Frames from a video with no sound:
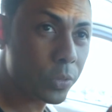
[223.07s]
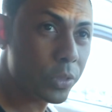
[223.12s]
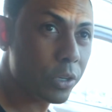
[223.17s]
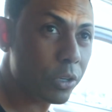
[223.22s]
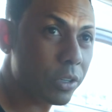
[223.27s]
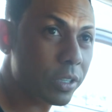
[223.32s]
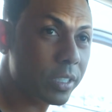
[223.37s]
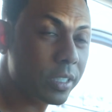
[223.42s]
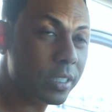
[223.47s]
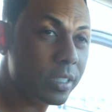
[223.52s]

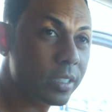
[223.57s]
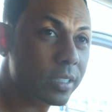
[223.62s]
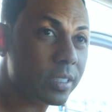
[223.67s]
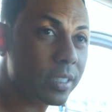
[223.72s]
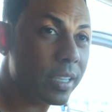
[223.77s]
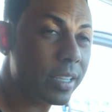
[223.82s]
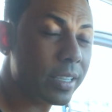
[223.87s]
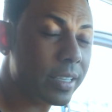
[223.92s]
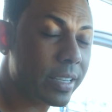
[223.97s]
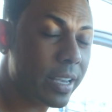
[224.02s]
there is
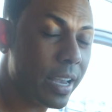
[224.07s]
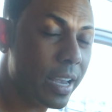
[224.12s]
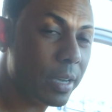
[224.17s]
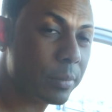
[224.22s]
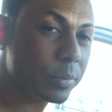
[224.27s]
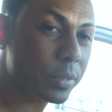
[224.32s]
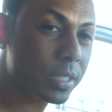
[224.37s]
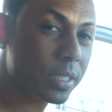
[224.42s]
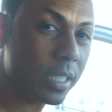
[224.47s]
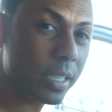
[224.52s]
a
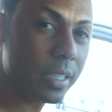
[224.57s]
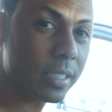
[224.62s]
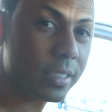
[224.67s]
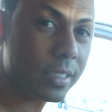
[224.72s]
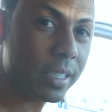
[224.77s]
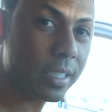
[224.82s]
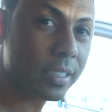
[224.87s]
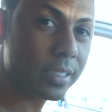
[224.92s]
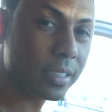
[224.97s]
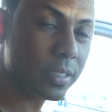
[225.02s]
campsite
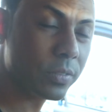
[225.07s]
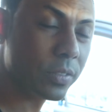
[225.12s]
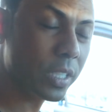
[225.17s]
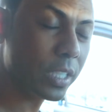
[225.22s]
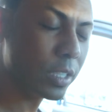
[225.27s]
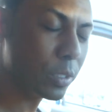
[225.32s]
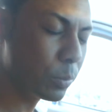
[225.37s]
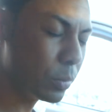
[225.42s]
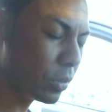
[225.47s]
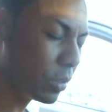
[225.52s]
that is
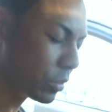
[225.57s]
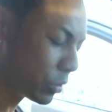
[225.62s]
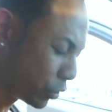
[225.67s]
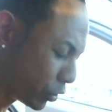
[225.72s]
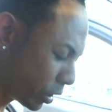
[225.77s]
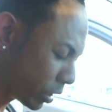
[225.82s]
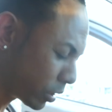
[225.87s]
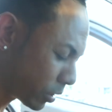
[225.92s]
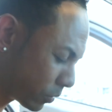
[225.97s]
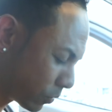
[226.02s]
available
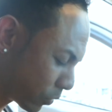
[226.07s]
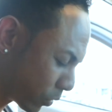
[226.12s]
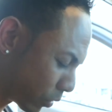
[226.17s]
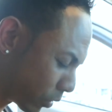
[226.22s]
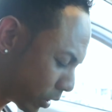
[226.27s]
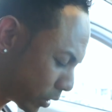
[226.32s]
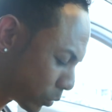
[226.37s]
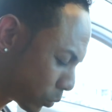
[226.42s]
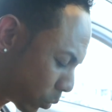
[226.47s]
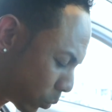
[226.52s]
just for
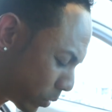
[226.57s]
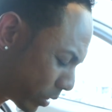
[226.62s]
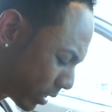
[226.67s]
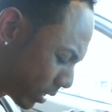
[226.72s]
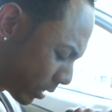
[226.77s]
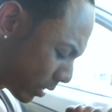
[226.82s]
us when we get